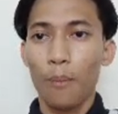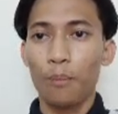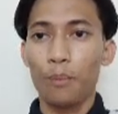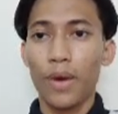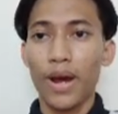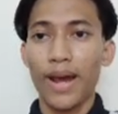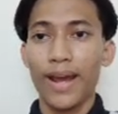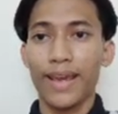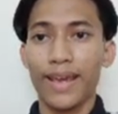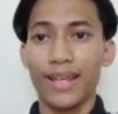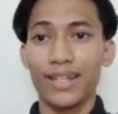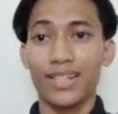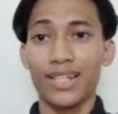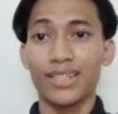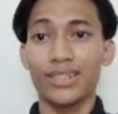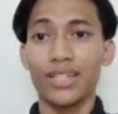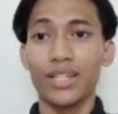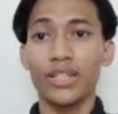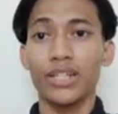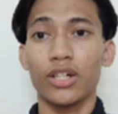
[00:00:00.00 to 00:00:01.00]
By
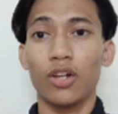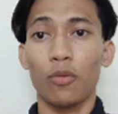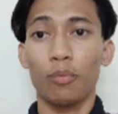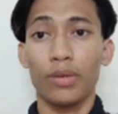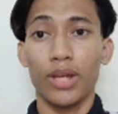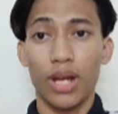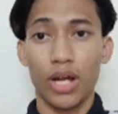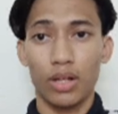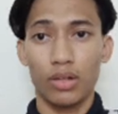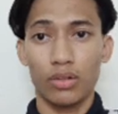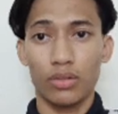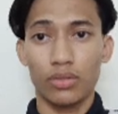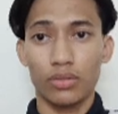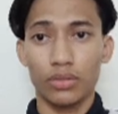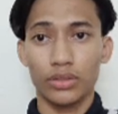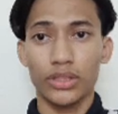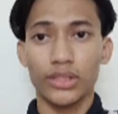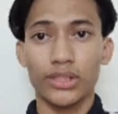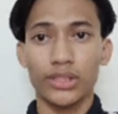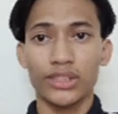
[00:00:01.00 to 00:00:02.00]
adjusting the OPR,
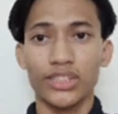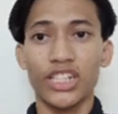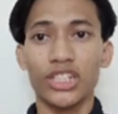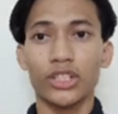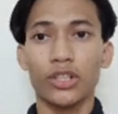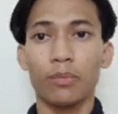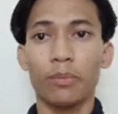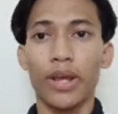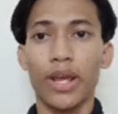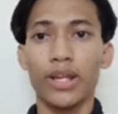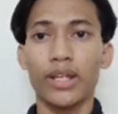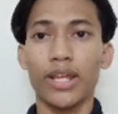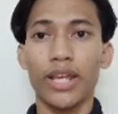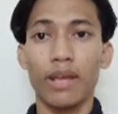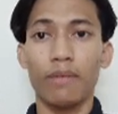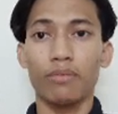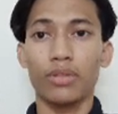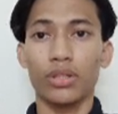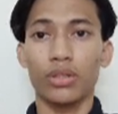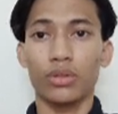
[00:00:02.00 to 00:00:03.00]
the central bank
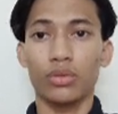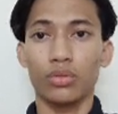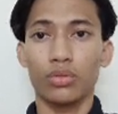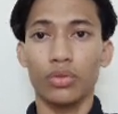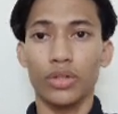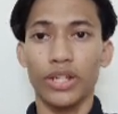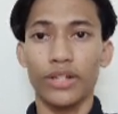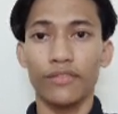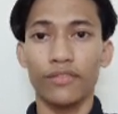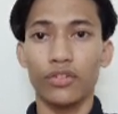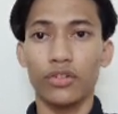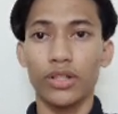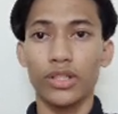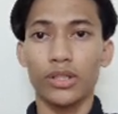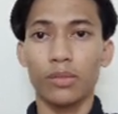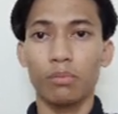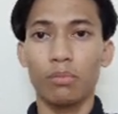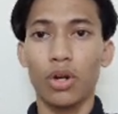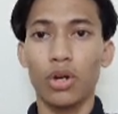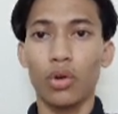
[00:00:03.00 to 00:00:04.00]
aims to
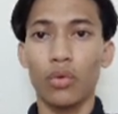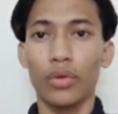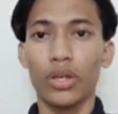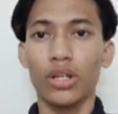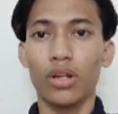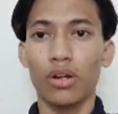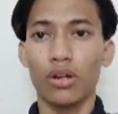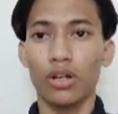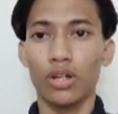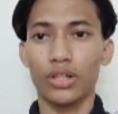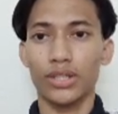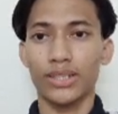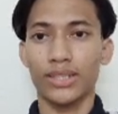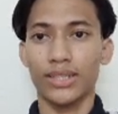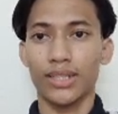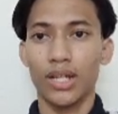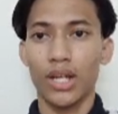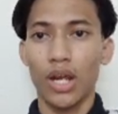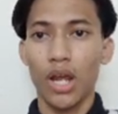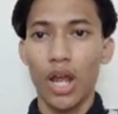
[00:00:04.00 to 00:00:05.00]
influence borrowing
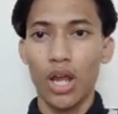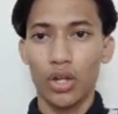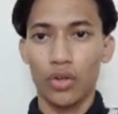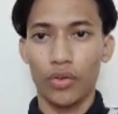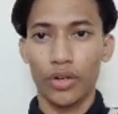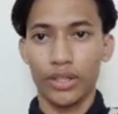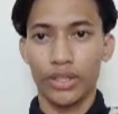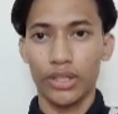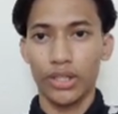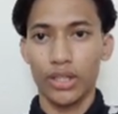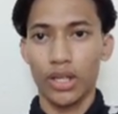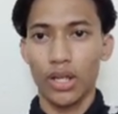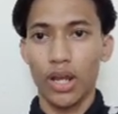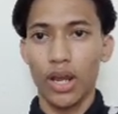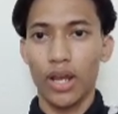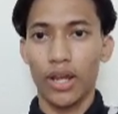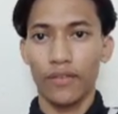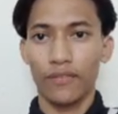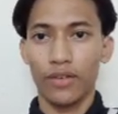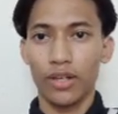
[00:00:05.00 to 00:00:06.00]
costs, credit
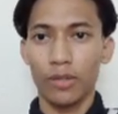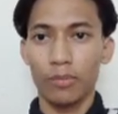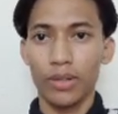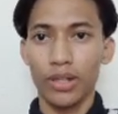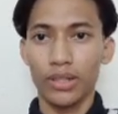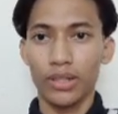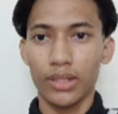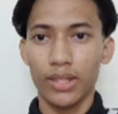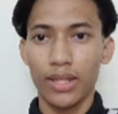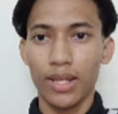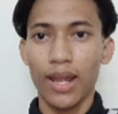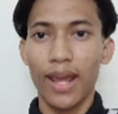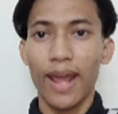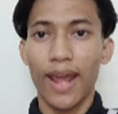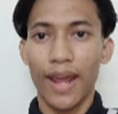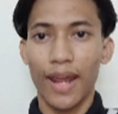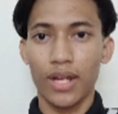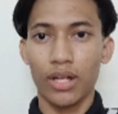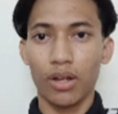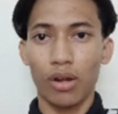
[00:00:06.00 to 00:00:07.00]
availability,
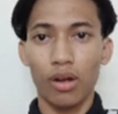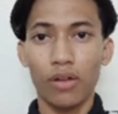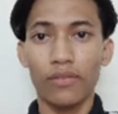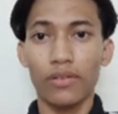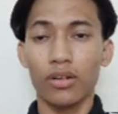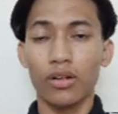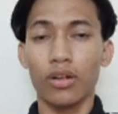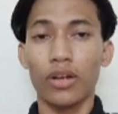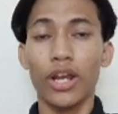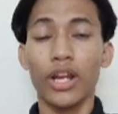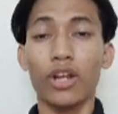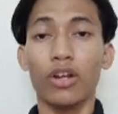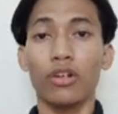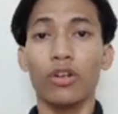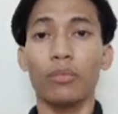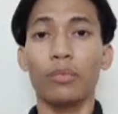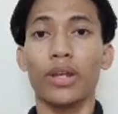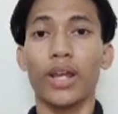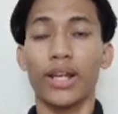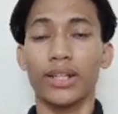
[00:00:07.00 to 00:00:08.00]
and overall
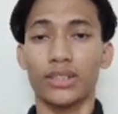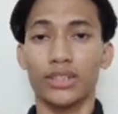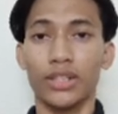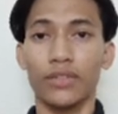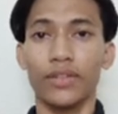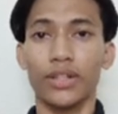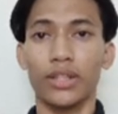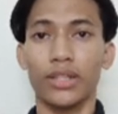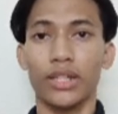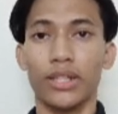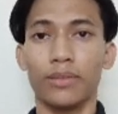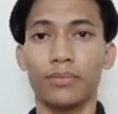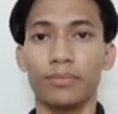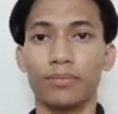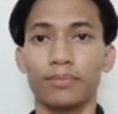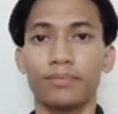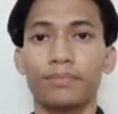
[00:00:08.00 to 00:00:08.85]
economic activity.